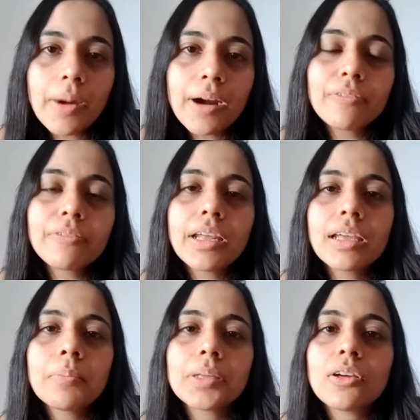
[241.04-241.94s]
part of
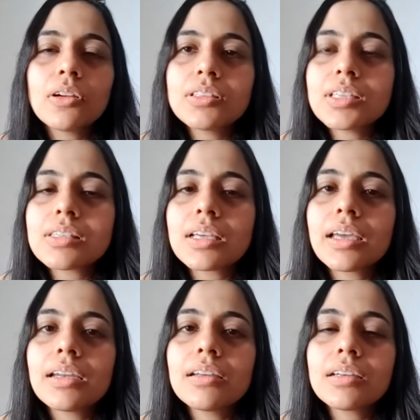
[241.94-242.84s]
taking pathology as a
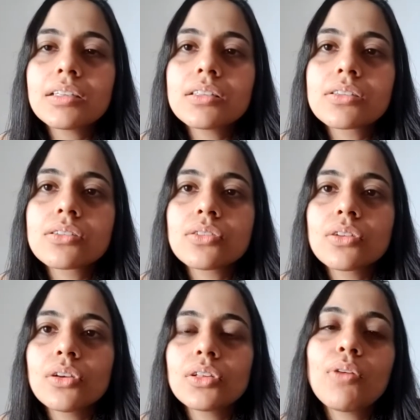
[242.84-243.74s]
career is
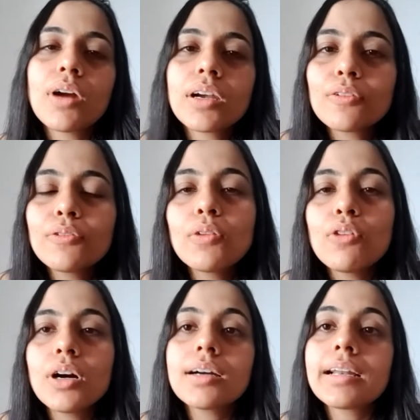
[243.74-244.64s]
the wonderful
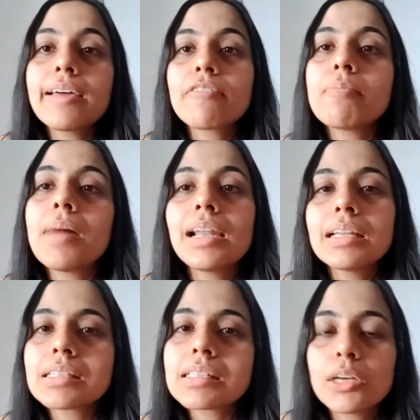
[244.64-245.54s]
work-life
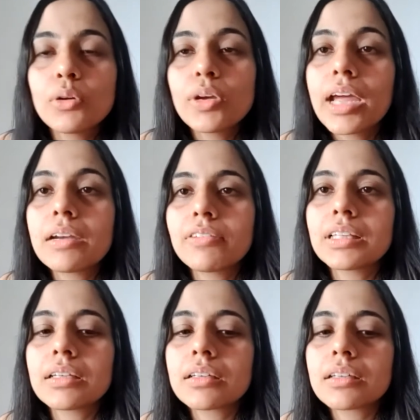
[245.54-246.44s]
balance that you get with
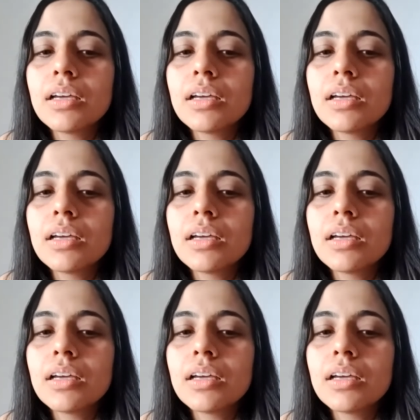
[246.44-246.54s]
it.